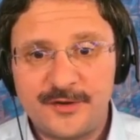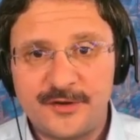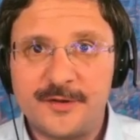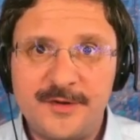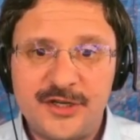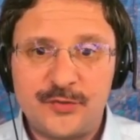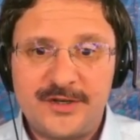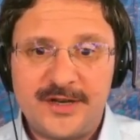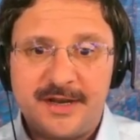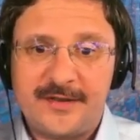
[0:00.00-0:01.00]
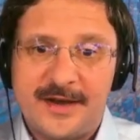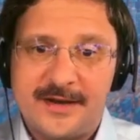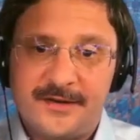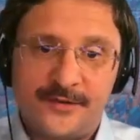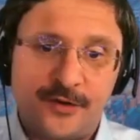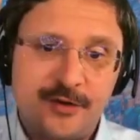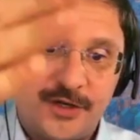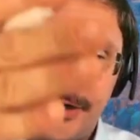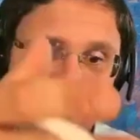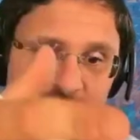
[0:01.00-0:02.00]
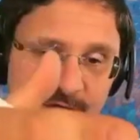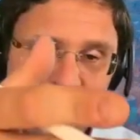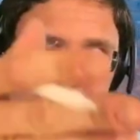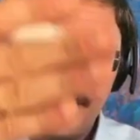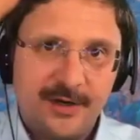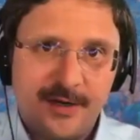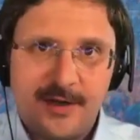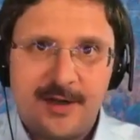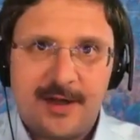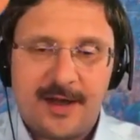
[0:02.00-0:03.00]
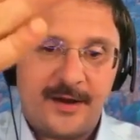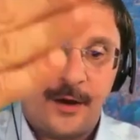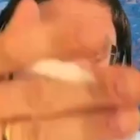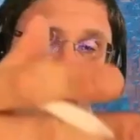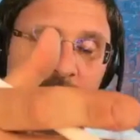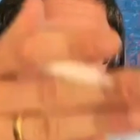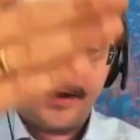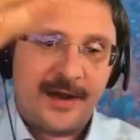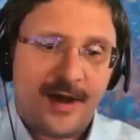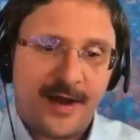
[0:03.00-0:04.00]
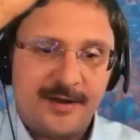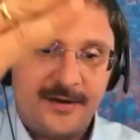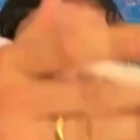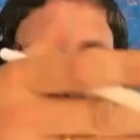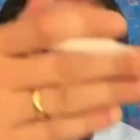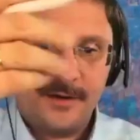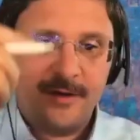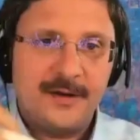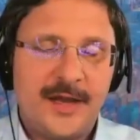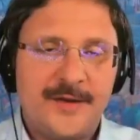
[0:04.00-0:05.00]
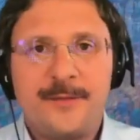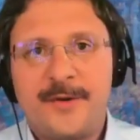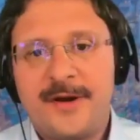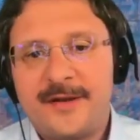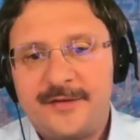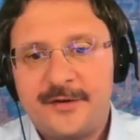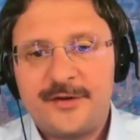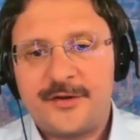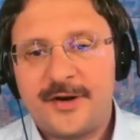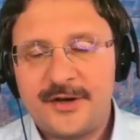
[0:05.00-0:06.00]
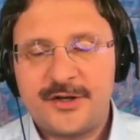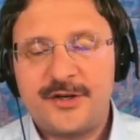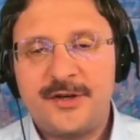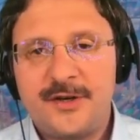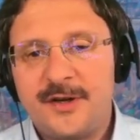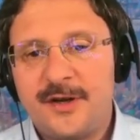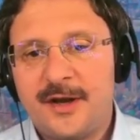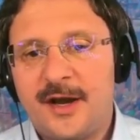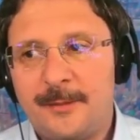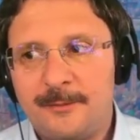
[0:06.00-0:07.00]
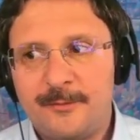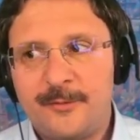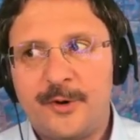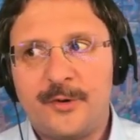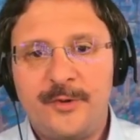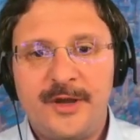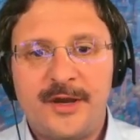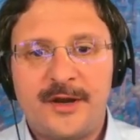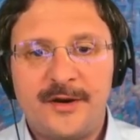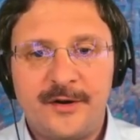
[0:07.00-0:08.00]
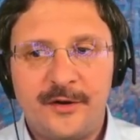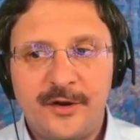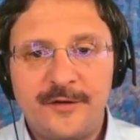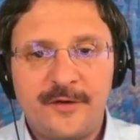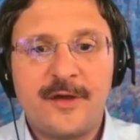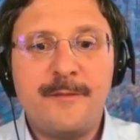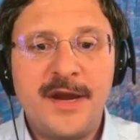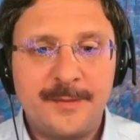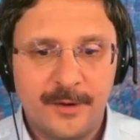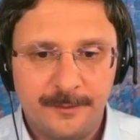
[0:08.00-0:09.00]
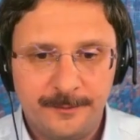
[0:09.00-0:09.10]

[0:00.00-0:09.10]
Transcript: So that means we take that search direction, and along the line given by that search direction, we are looking for the minimum.